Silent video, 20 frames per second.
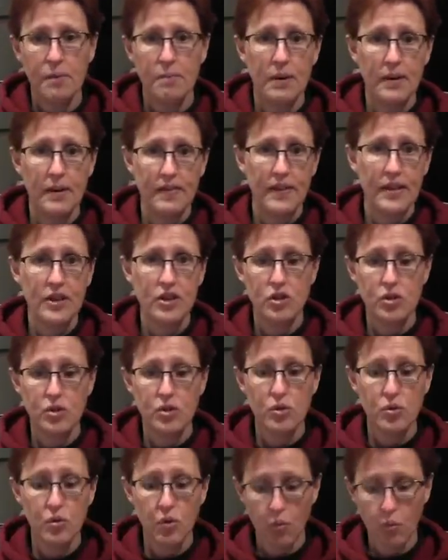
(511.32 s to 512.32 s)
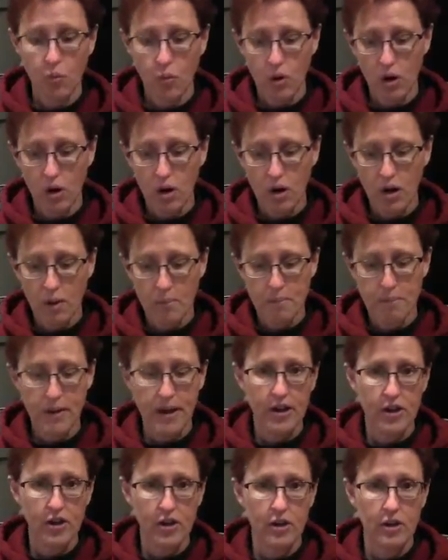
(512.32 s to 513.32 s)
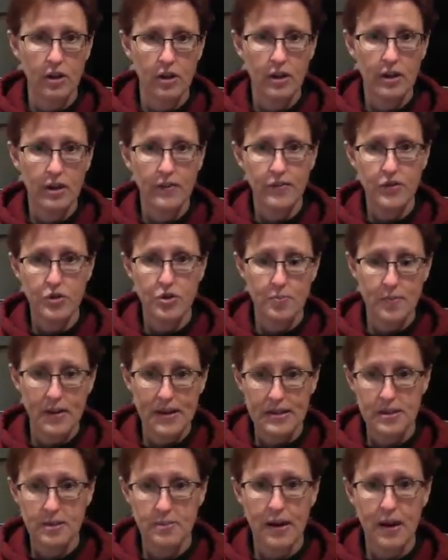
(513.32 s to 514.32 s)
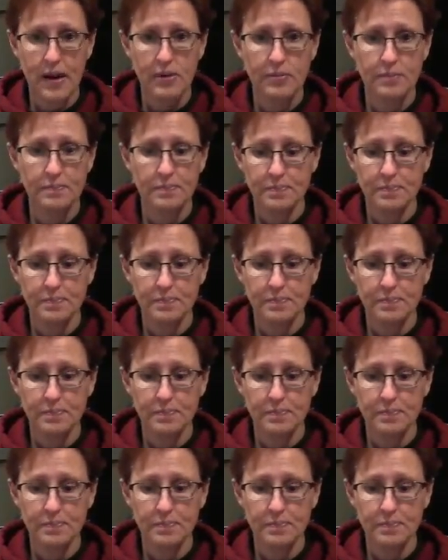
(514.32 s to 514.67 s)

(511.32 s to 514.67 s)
But they do work better if you space them out.